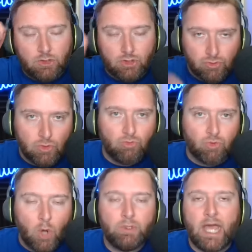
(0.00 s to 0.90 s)
true
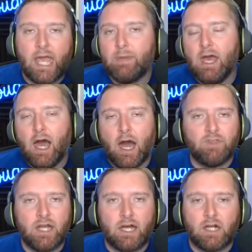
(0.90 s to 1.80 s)
road game of
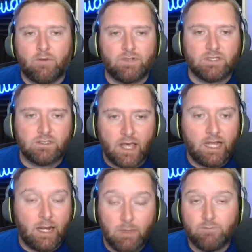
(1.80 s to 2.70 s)
the non-conference slate,
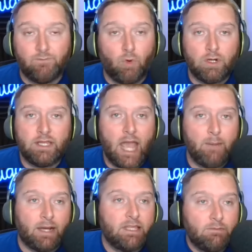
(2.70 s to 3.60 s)
and I'm looking forward to the
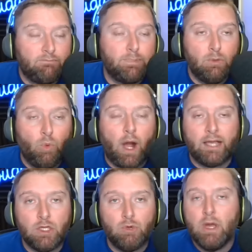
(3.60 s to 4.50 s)
game. I think if
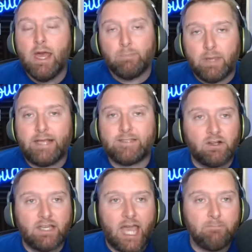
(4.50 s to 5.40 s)
BYU plays their
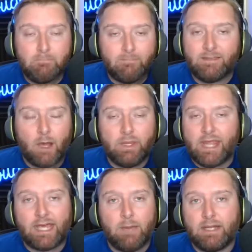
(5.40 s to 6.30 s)
game, they win
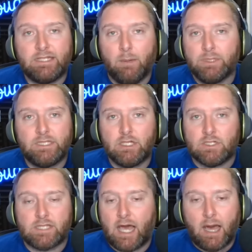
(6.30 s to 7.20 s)
that game by double
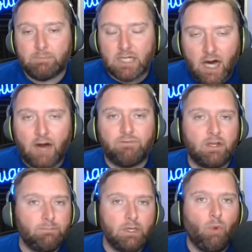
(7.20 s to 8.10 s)
digits. I'm
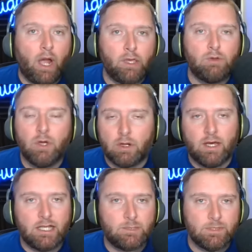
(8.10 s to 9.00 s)
confident BYU can go to the
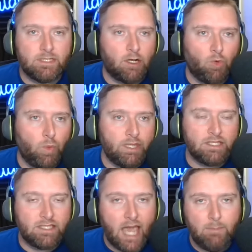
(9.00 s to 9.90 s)
Huntsman Center and win
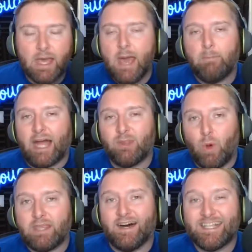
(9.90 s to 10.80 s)
this game. By the
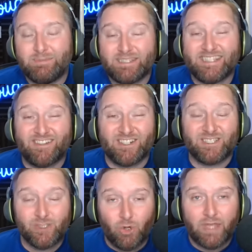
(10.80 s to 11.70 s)
way, the Huntsman Center is
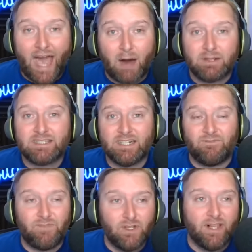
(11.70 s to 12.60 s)
sold out. It's going to
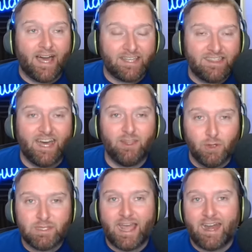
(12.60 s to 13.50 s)
feel like that
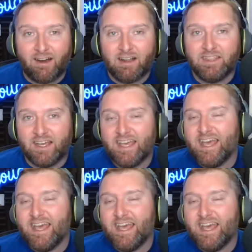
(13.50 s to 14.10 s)
those that era in the